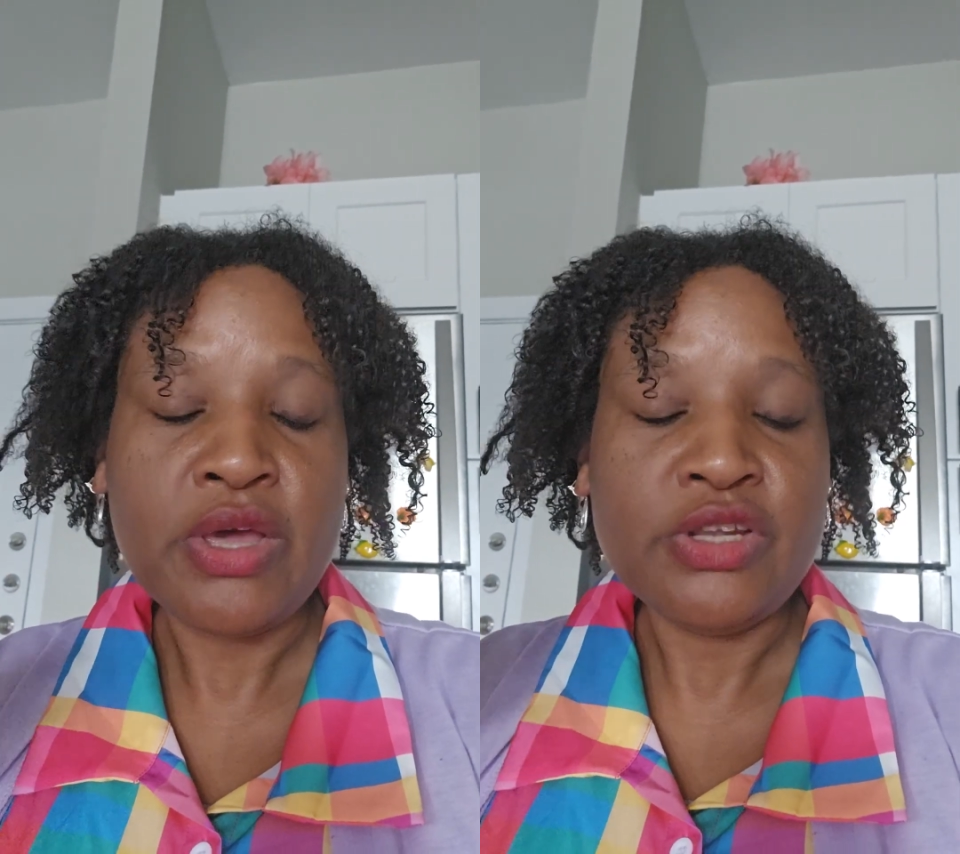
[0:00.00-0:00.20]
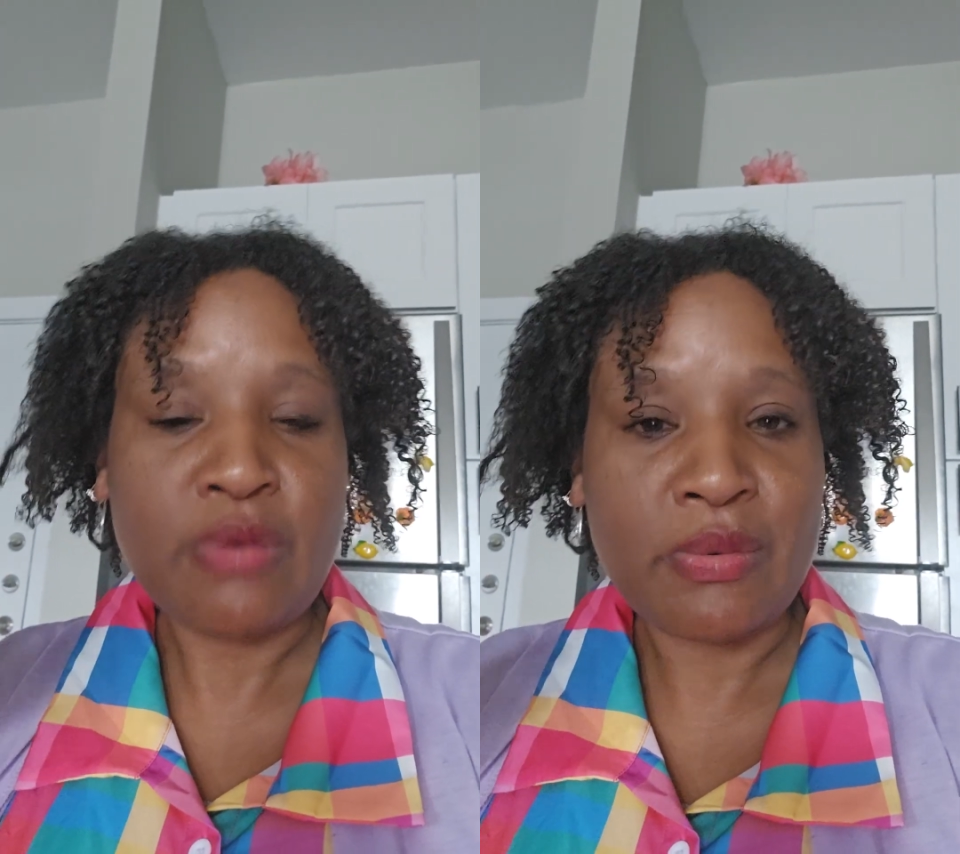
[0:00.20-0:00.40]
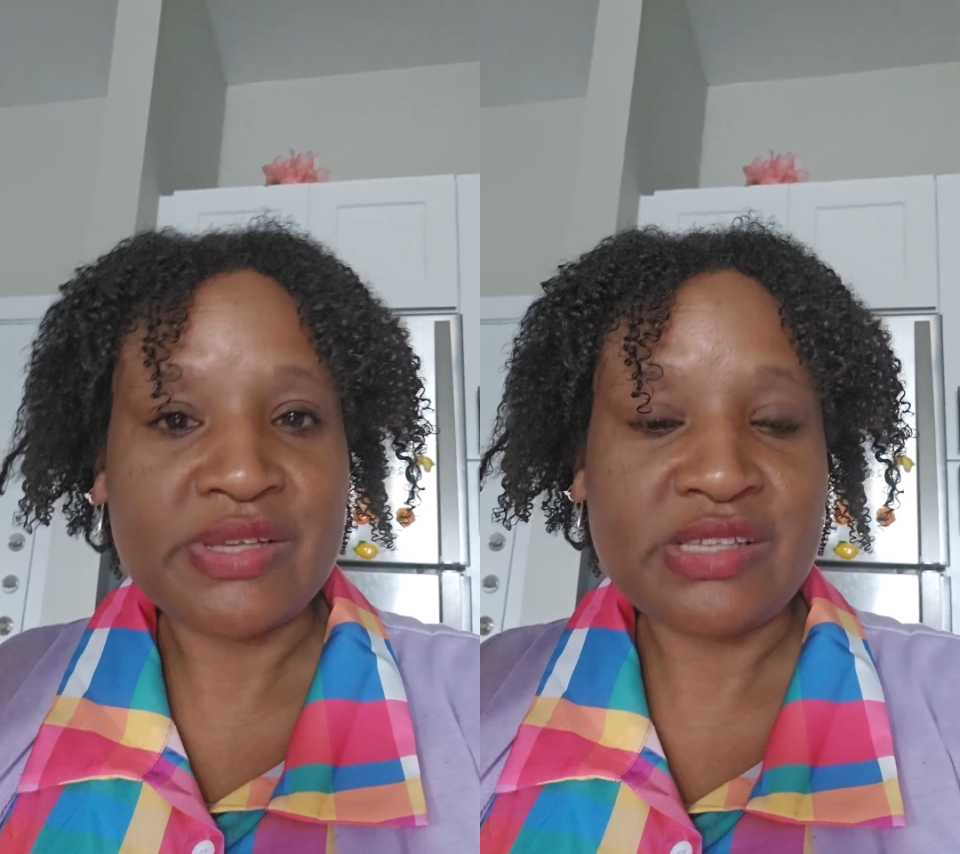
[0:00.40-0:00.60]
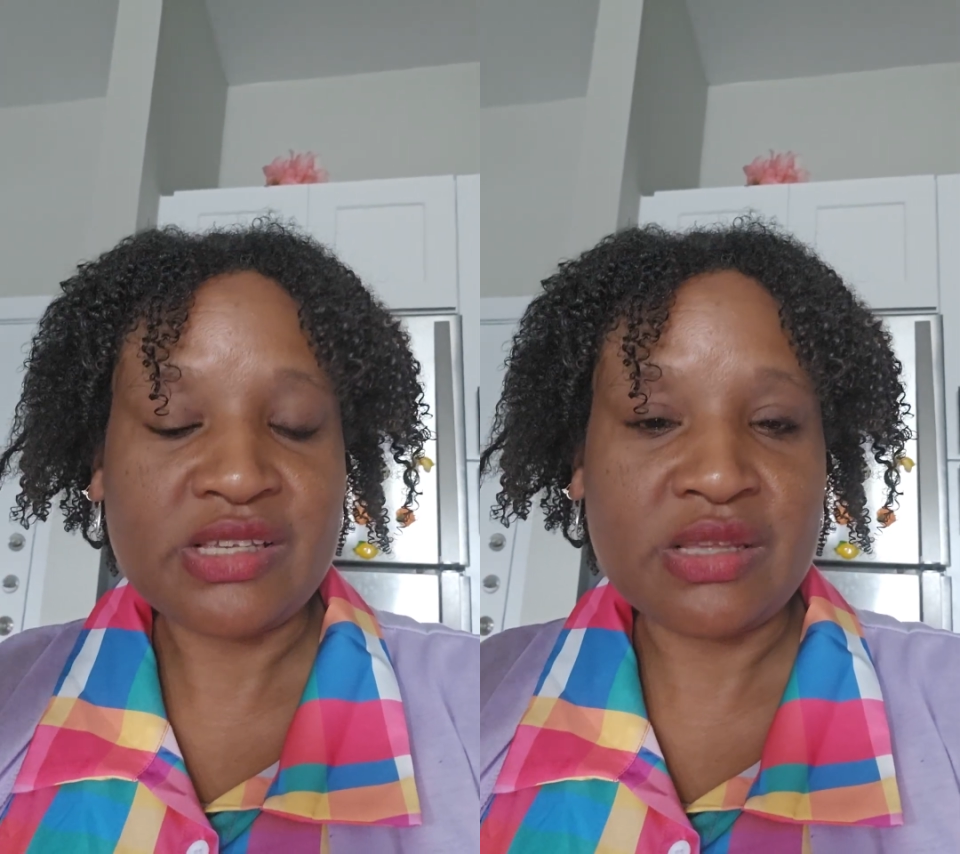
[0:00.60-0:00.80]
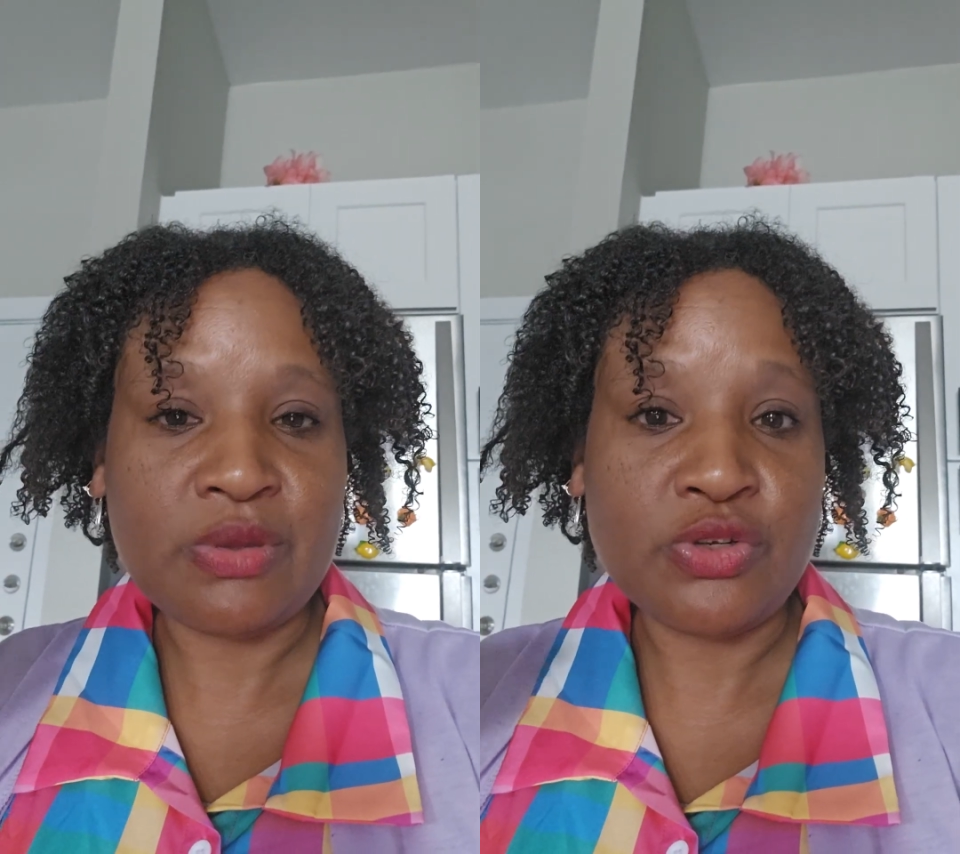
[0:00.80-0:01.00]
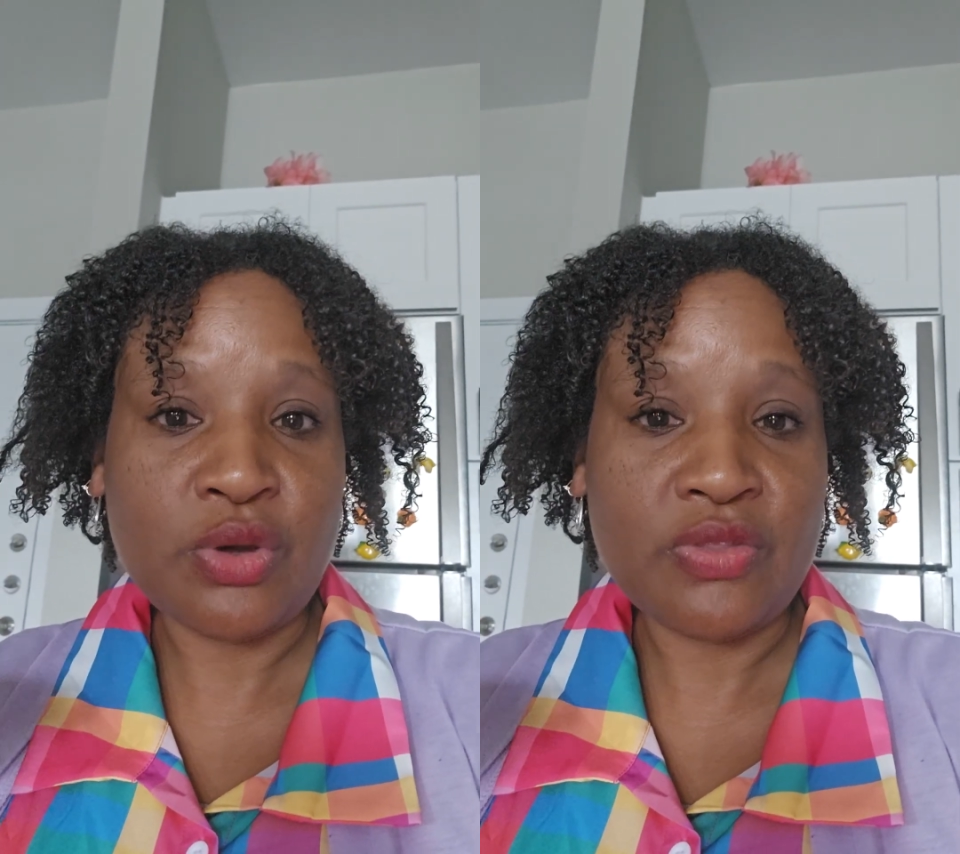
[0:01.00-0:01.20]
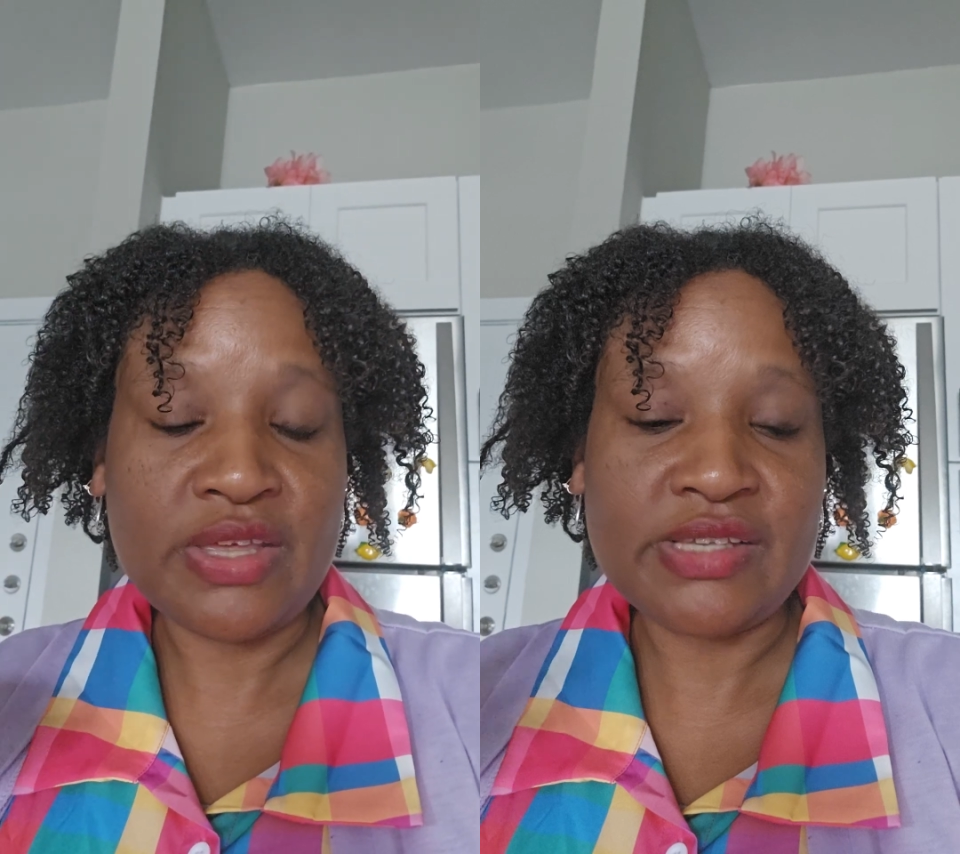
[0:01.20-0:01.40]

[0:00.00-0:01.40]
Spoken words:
to be able to assist them in doing this.